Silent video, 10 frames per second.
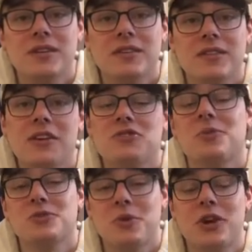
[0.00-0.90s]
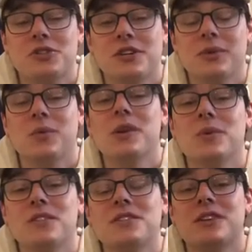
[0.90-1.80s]
Thank you so much for watching. We
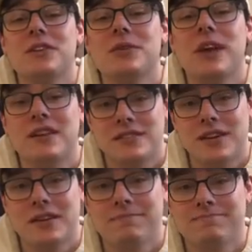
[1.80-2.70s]
will see you next time.